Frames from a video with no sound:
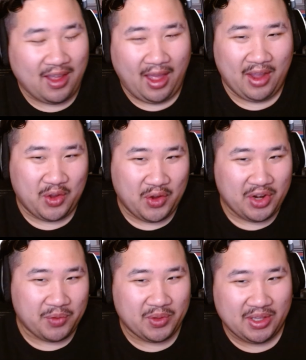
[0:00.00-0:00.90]
I
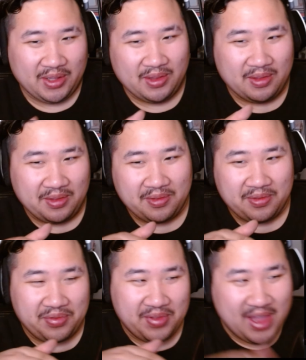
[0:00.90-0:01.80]
couldn't really
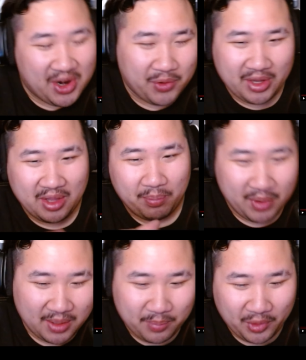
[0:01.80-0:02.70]
narrow it and
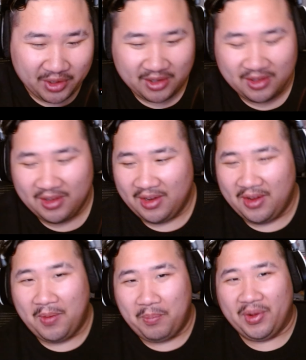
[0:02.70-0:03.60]
pinpoint it.
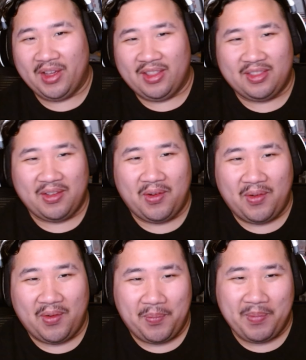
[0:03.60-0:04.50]
But
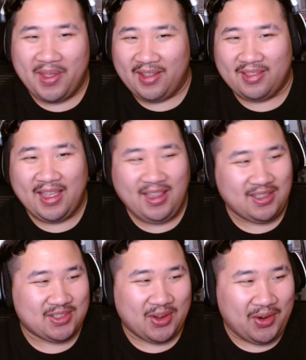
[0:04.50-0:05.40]
man, that
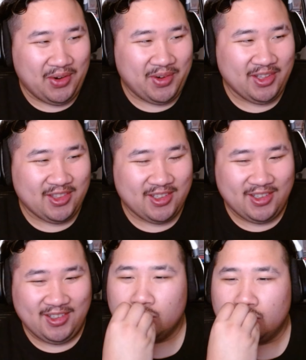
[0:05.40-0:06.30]
song right
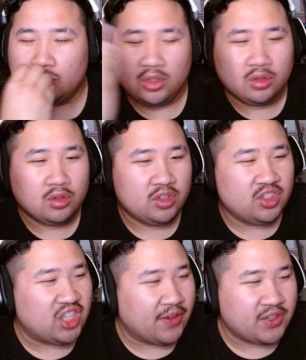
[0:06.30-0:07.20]
there
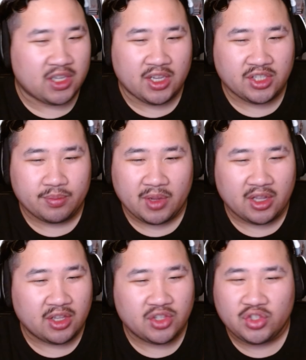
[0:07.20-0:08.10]
Chef's Kiss,
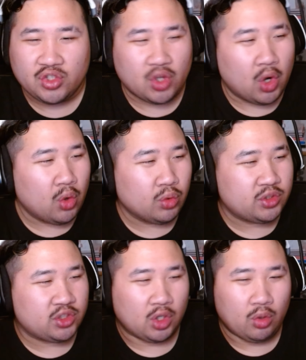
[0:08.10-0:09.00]
man. So,
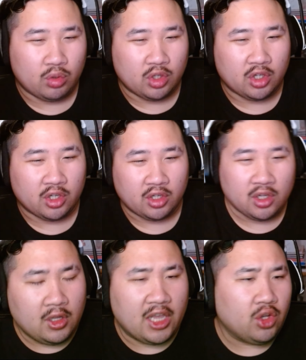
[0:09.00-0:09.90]
so good.
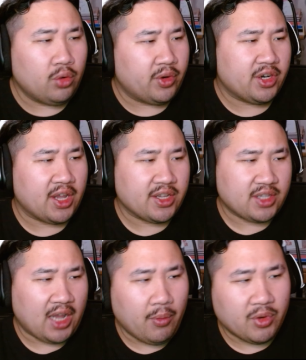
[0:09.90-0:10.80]
And don't worry, guys.
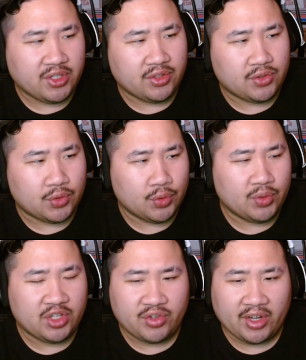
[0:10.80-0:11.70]
Like, I wasn't too
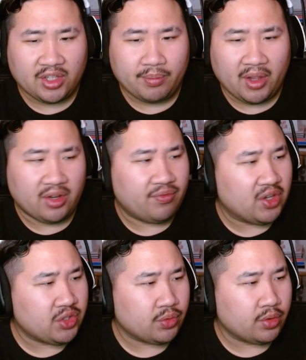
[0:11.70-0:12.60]
distracted by the
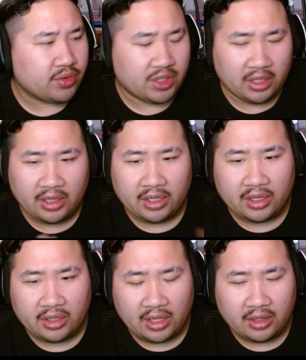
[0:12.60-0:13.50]
visuals and the
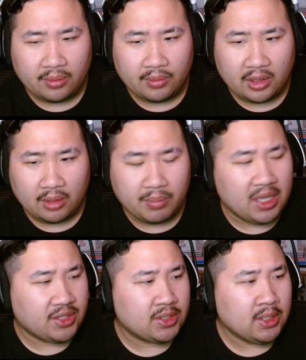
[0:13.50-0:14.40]
and, and the and the
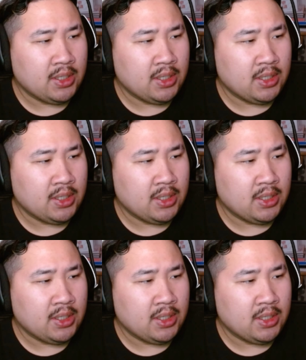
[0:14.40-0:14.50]
beats.